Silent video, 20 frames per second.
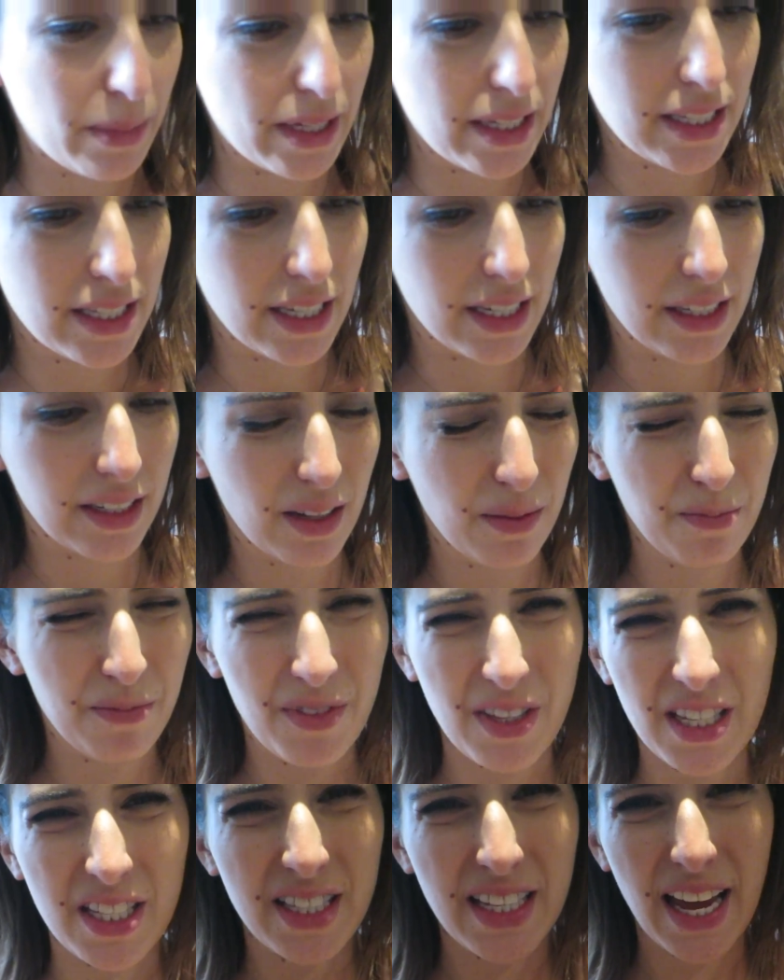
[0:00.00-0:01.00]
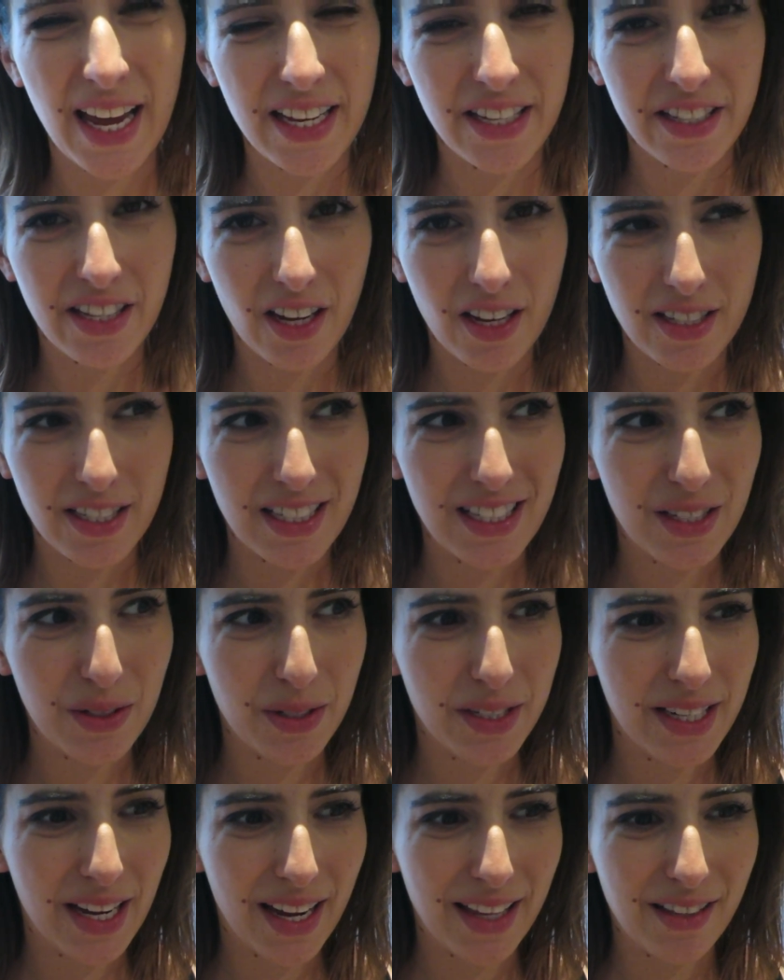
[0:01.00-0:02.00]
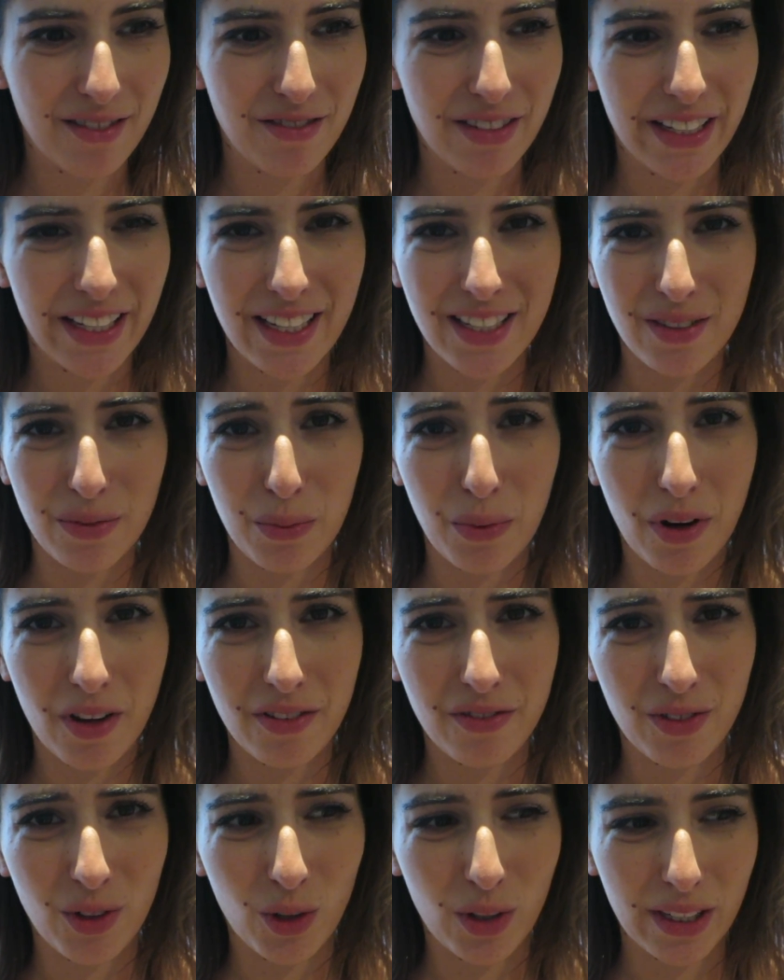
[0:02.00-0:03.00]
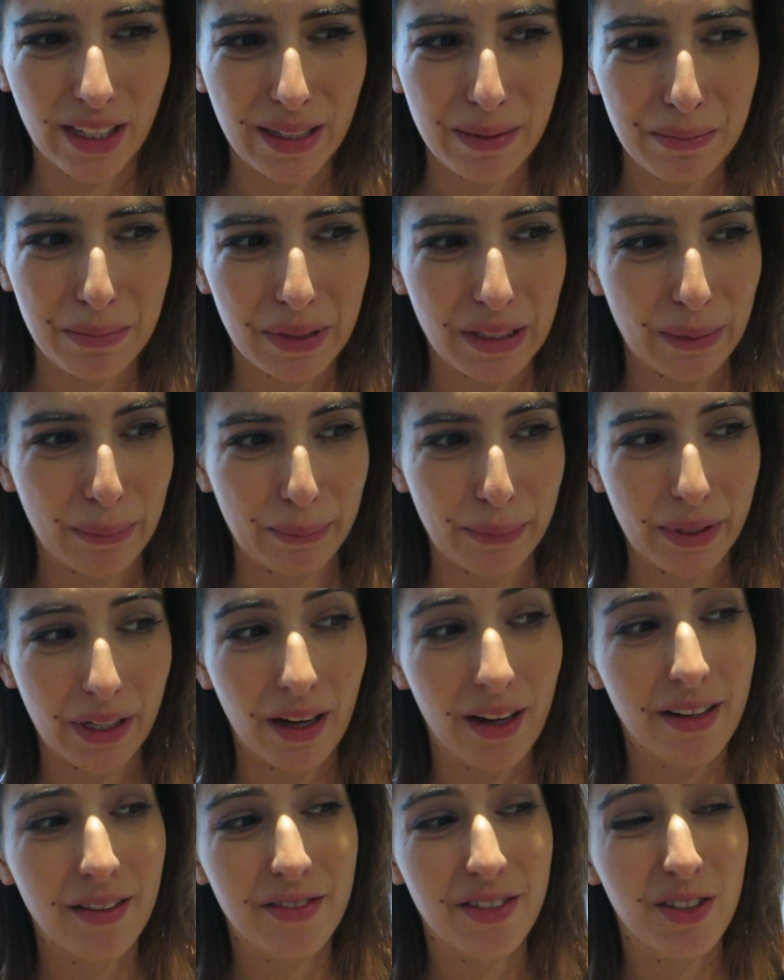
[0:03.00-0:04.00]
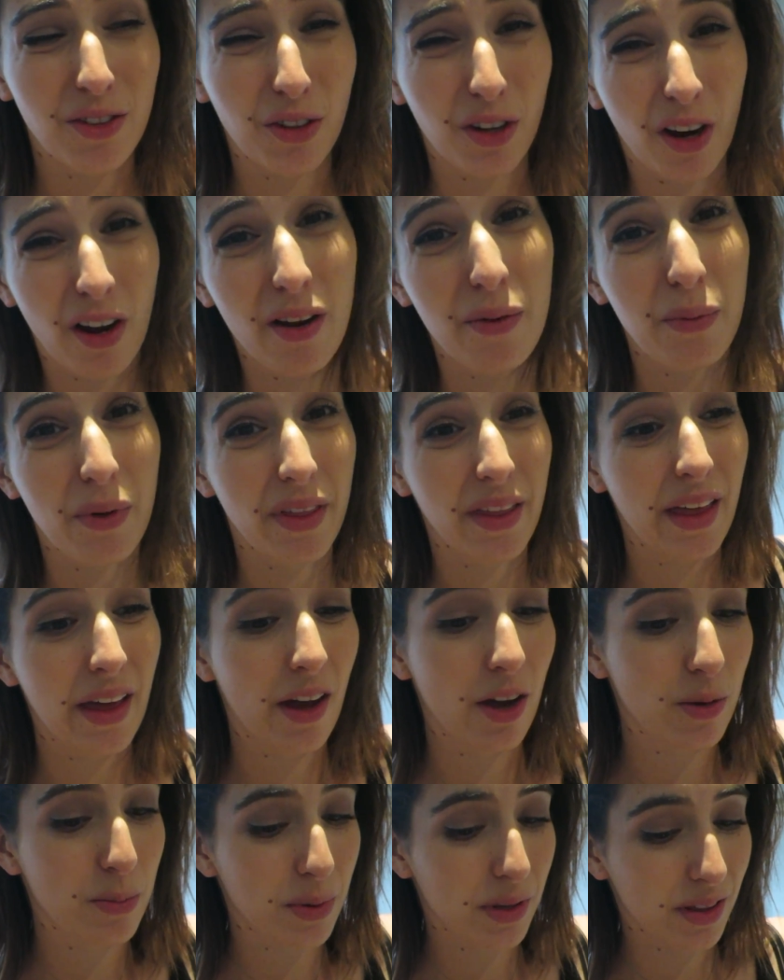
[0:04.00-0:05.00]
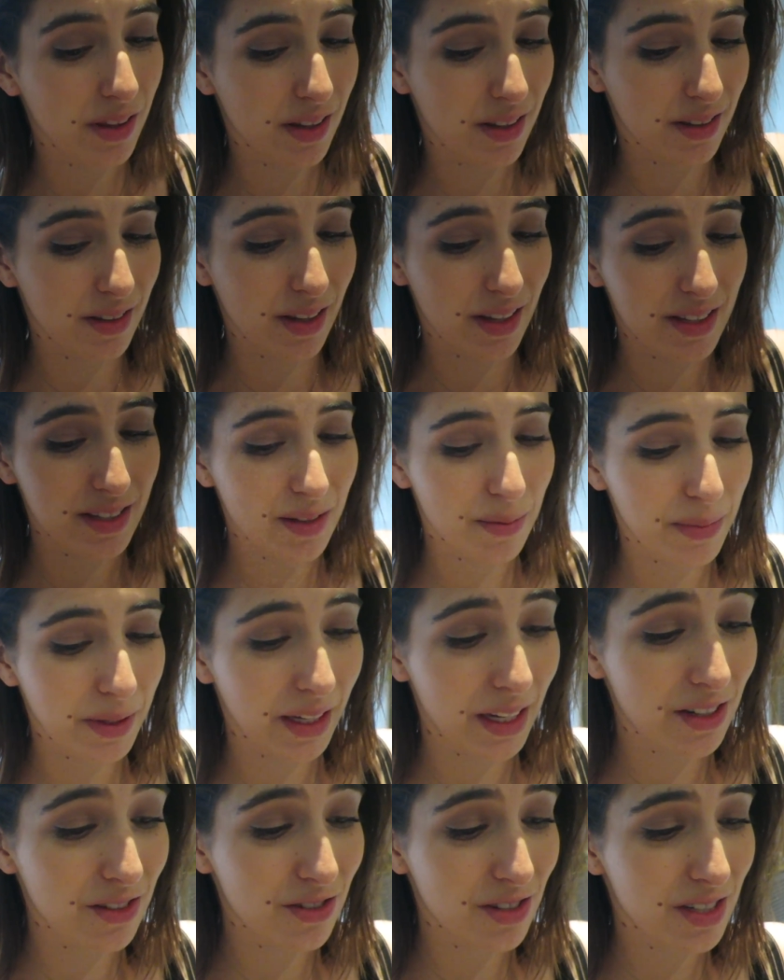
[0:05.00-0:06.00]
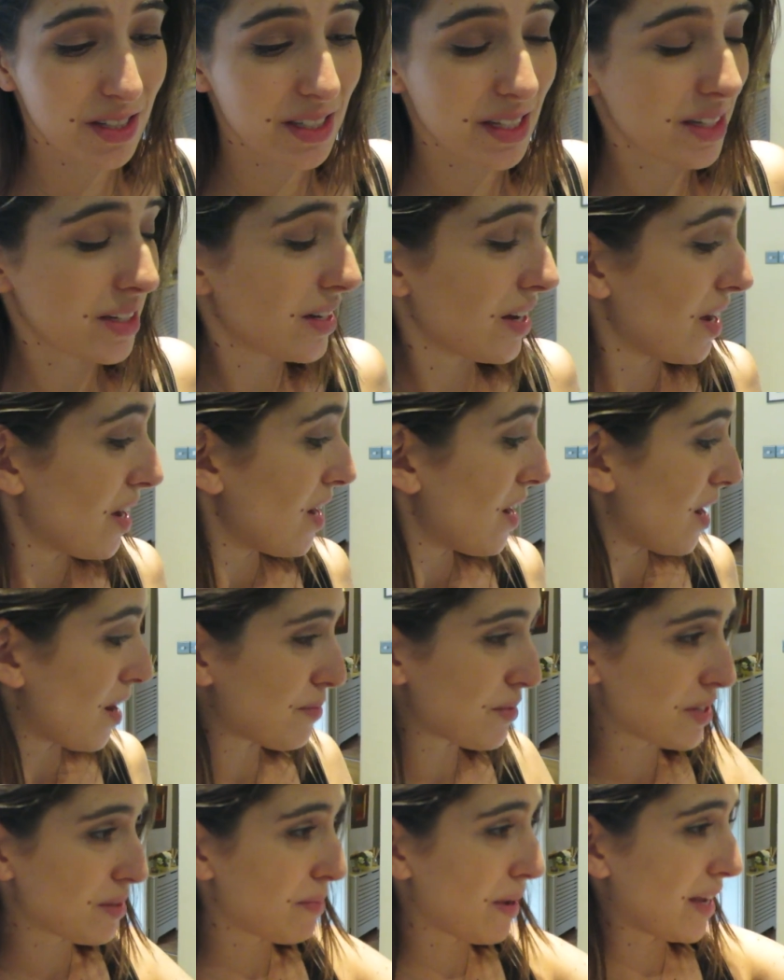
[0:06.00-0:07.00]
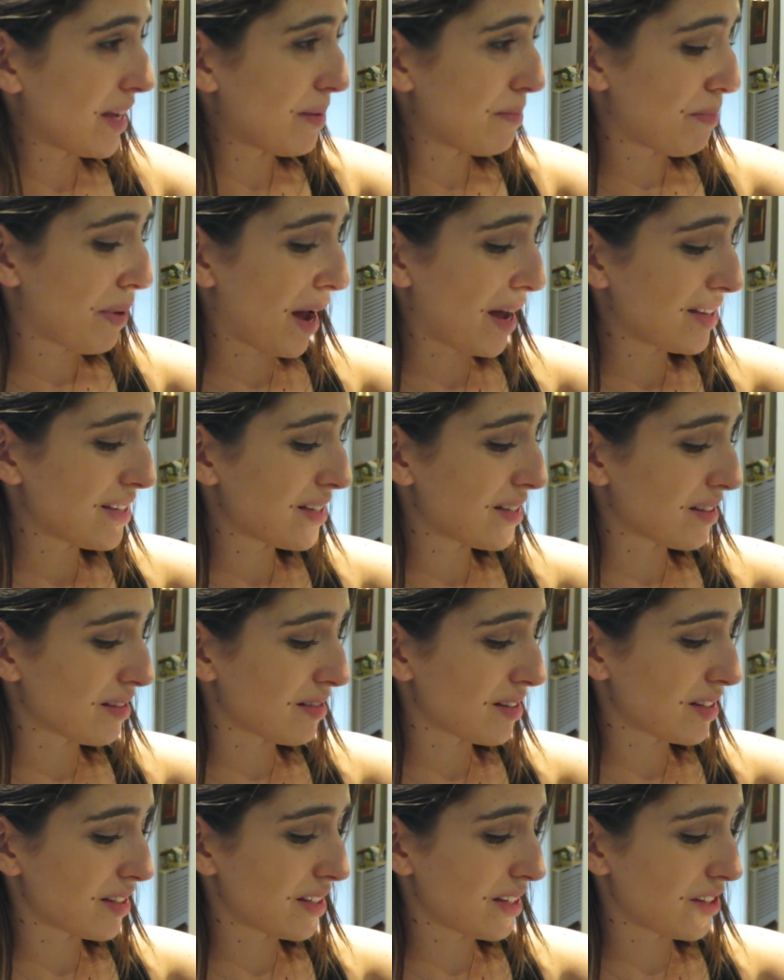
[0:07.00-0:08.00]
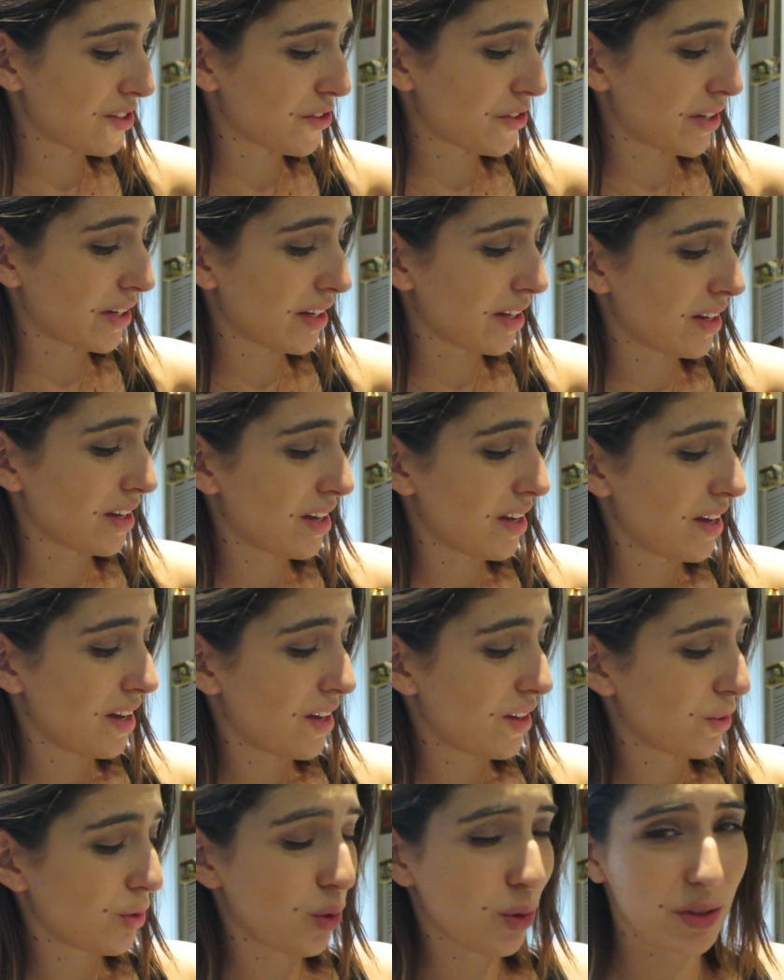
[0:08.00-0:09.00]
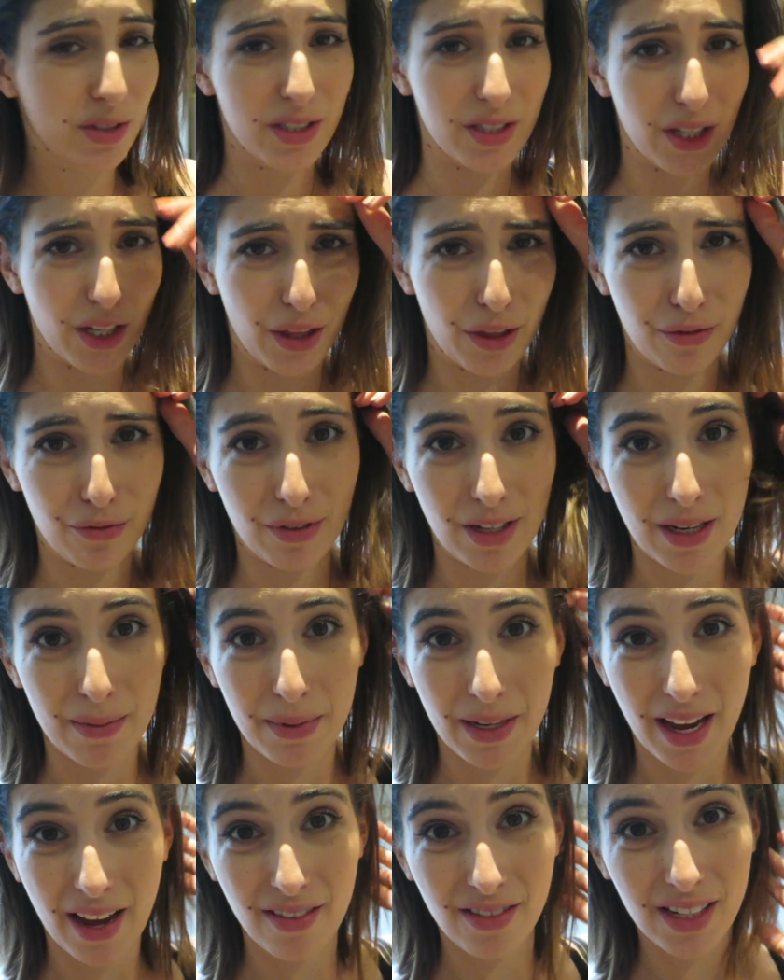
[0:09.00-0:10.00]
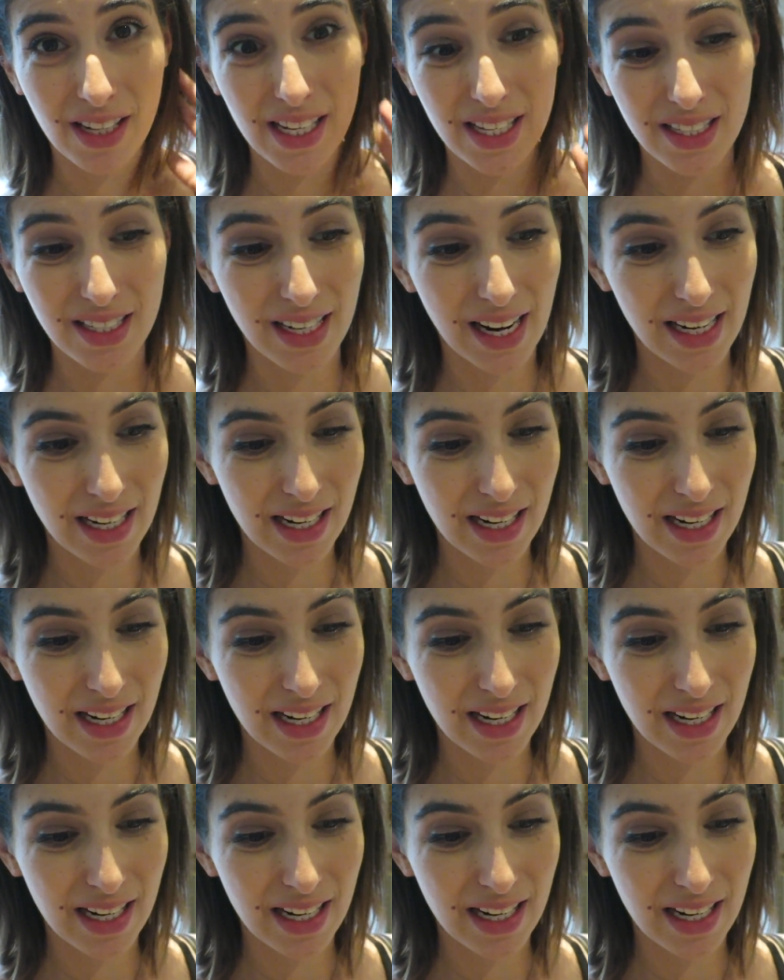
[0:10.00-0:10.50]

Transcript: meeting. Um, this day has turned into a day that really isn't worth vlogging, but I'm kind of still going with it, hoping that there's something interesting. I'm just making pasta, it's literally quarter to three, but I haven't eaten